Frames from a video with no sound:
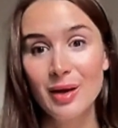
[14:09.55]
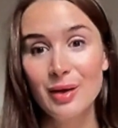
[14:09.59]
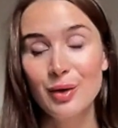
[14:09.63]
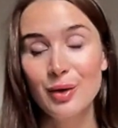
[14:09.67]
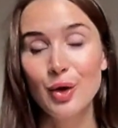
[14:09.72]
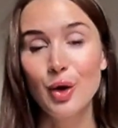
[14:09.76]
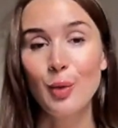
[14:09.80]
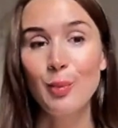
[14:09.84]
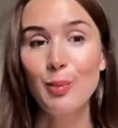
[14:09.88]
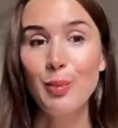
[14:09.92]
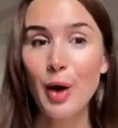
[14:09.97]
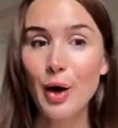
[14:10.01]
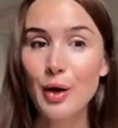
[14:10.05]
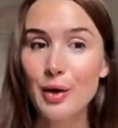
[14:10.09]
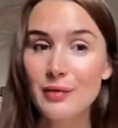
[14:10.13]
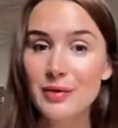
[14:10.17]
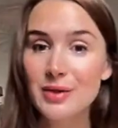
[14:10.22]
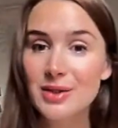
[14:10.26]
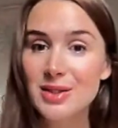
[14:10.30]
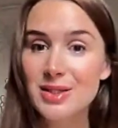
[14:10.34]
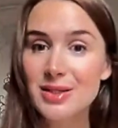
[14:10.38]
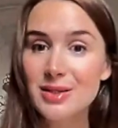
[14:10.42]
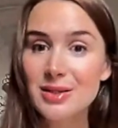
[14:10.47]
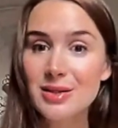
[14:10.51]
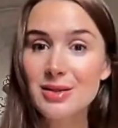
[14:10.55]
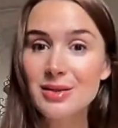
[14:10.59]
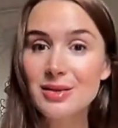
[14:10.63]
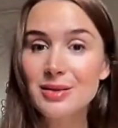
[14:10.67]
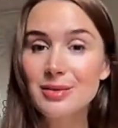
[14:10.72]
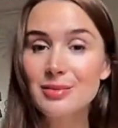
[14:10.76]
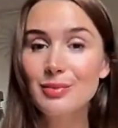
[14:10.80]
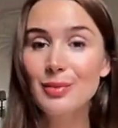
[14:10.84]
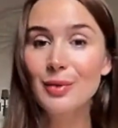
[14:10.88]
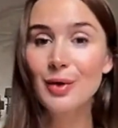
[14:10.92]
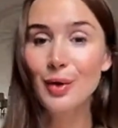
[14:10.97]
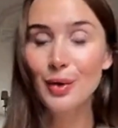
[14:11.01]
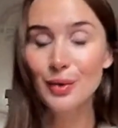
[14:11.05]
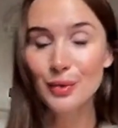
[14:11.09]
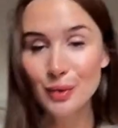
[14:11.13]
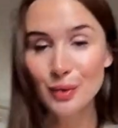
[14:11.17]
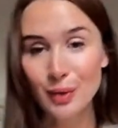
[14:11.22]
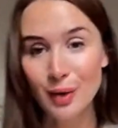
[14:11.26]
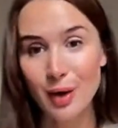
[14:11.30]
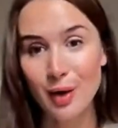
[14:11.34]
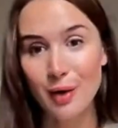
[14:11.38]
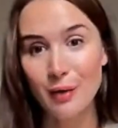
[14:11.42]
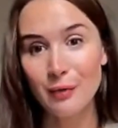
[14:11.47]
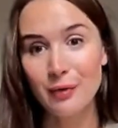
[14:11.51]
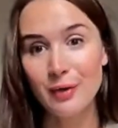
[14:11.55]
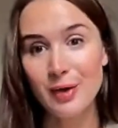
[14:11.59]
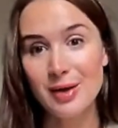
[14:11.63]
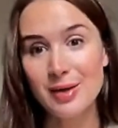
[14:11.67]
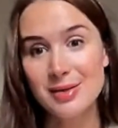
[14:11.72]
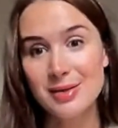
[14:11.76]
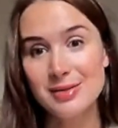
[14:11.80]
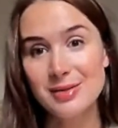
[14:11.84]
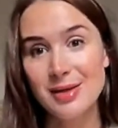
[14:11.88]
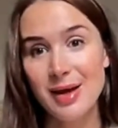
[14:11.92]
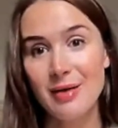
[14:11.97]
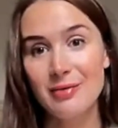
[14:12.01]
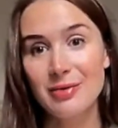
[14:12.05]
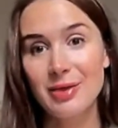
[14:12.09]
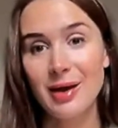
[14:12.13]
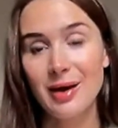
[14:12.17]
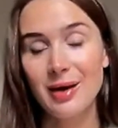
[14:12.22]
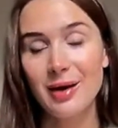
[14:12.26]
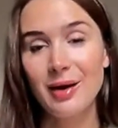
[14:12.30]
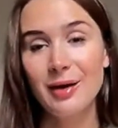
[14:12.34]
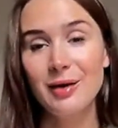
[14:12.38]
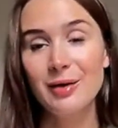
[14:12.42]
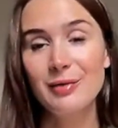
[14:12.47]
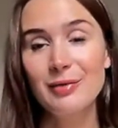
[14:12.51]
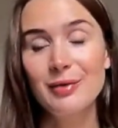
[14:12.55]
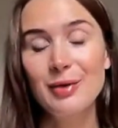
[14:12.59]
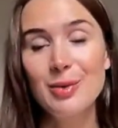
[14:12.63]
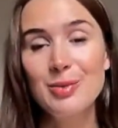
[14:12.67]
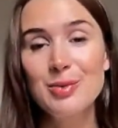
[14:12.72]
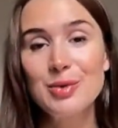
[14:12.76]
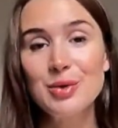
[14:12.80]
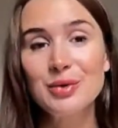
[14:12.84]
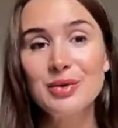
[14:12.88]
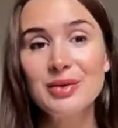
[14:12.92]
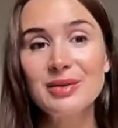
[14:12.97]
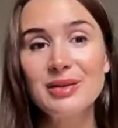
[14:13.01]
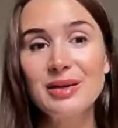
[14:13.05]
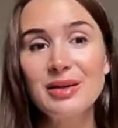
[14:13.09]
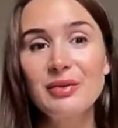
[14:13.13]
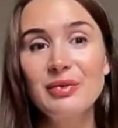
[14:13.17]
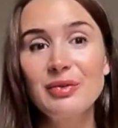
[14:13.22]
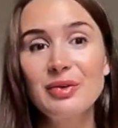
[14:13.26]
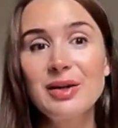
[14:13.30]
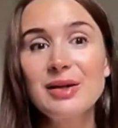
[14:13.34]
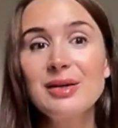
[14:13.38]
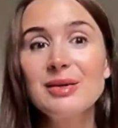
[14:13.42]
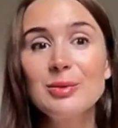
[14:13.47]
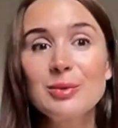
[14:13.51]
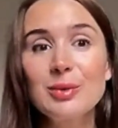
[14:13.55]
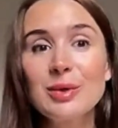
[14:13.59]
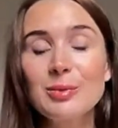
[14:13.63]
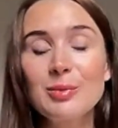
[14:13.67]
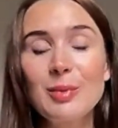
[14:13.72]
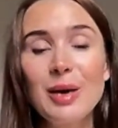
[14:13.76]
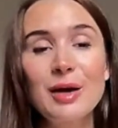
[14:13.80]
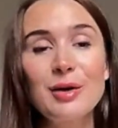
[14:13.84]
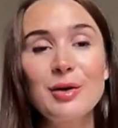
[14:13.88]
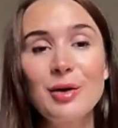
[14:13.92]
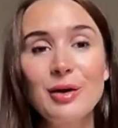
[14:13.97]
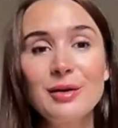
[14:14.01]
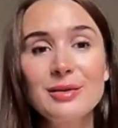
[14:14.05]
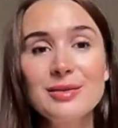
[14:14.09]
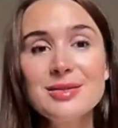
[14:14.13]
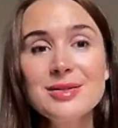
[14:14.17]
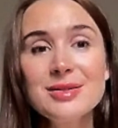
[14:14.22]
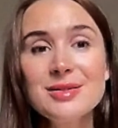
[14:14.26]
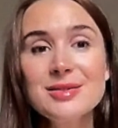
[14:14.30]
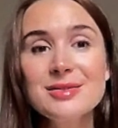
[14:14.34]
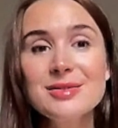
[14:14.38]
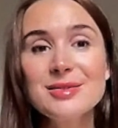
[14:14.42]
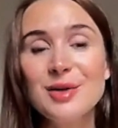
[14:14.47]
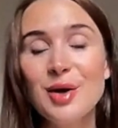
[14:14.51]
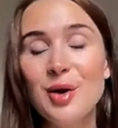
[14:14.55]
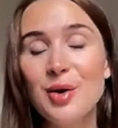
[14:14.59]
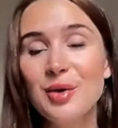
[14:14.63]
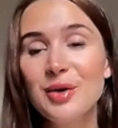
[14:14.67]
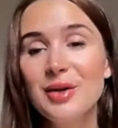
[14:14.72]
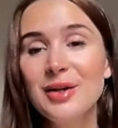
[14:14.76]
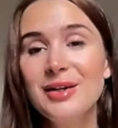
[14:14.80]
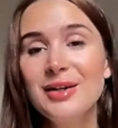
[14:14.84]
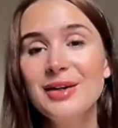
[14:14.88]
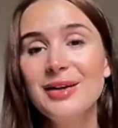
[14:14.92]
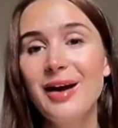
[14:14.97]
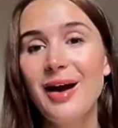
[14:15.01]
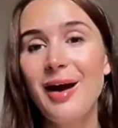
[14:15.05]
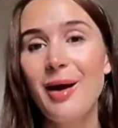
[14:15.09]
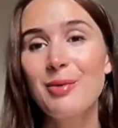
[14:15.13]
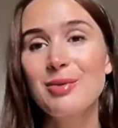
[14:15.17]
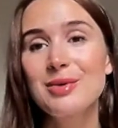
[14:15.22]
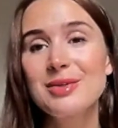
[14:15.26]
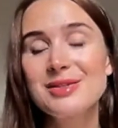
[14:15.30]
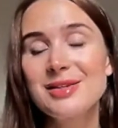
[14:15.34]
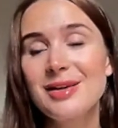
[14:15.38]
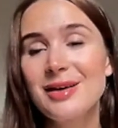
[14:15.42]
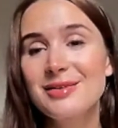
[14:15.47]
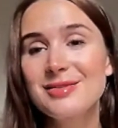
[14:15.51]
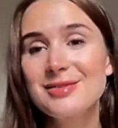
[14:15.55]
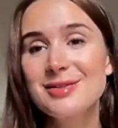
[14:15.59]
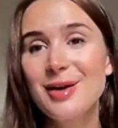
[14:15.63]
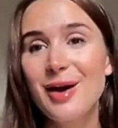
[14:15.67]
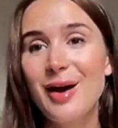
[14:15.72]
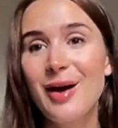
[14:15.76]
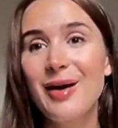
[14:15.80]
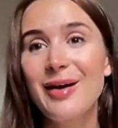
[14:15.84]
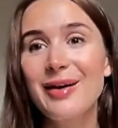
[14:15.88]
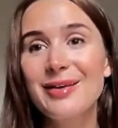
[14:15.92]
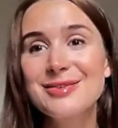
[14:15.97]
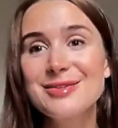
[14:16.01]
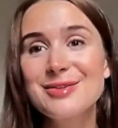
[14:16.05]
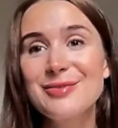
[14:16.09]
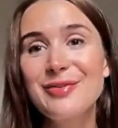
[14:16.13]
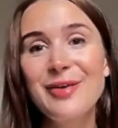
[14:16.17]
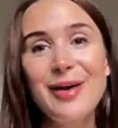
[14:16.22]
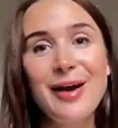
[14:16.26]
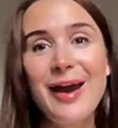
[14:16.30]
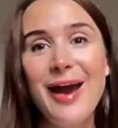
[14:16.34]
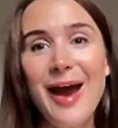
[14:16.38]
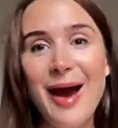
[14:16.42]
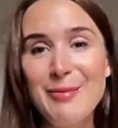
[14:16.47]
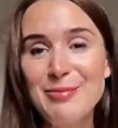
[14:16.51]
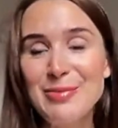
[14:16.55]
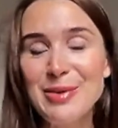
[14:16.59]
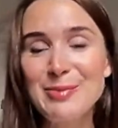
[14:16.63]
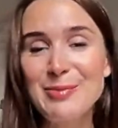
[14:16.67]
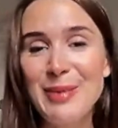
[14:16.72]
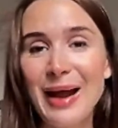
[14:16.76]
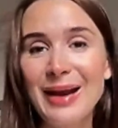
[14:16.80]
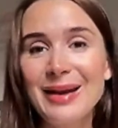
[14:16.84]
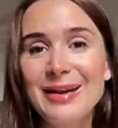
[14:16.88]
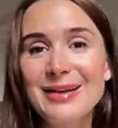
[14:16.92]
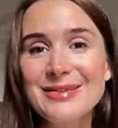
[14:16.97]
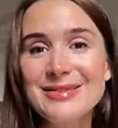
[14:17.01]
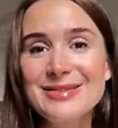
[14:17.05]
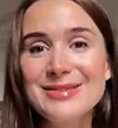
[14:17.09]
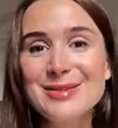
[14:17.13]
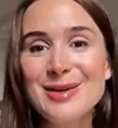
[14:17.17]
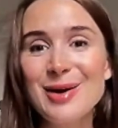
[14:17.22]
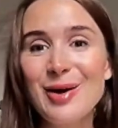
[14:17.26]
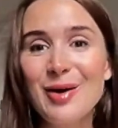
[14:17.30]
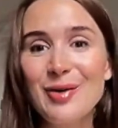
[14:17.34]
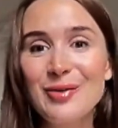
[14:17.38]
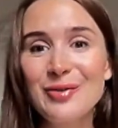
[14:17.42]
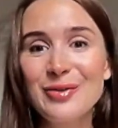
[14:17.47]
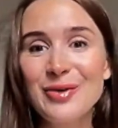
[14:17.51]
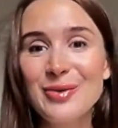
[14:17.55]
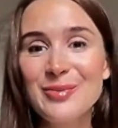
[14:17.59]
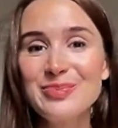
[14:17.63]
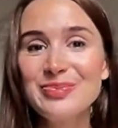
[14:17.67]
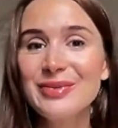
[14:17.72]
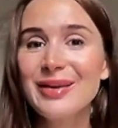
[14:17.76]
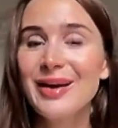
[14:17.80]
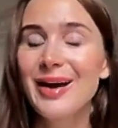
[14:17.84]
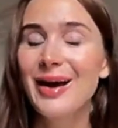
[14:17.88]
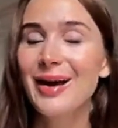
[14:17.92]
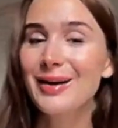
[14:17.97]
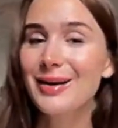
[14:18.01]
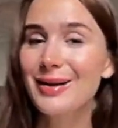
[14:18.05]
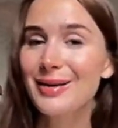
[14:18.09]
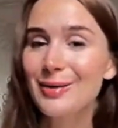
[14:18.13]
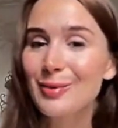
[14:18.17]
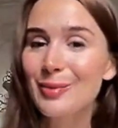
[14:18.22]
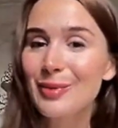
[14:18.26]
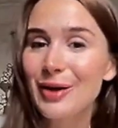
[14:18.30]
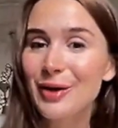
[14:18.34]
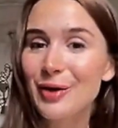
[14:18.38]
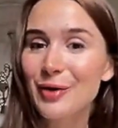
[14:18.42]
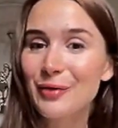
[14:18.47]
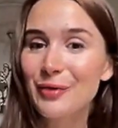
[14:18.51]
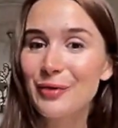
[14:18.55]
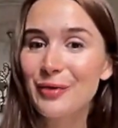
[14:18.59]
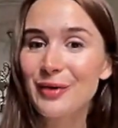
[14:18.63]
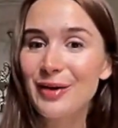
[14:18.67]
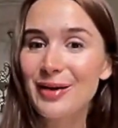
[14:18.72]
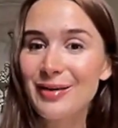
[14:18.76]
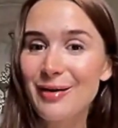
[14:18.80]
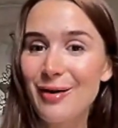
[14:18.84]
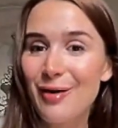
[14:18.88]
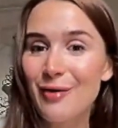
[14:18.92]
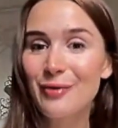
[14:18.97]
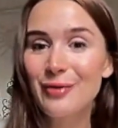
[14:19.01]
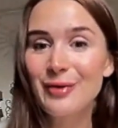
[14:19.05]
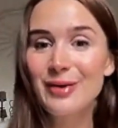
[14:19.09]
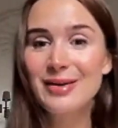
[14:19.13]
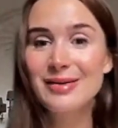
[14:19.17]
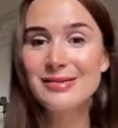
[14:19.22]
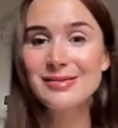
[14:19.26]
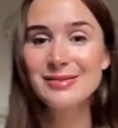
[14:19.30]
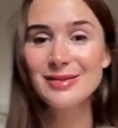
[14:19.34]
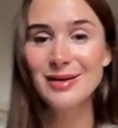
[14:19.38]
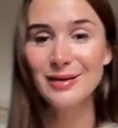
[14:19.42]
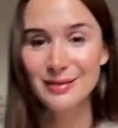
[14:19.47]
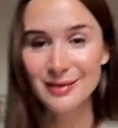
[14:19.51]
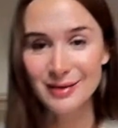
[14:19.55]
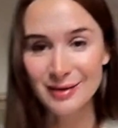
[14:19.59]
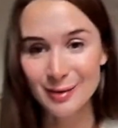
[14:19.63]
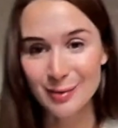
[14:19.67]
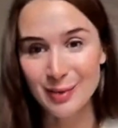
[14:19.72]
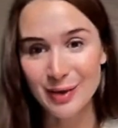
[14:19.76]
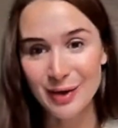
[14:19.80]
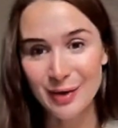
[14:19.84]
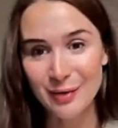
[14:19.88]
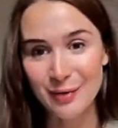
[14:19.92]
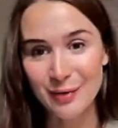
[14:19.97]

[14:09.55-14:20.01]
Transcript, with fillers: you know part of a team go to an office have that kind of community feel with my colleagues so i would say it's a it's a very happy balance of a little bit of in office a little bit of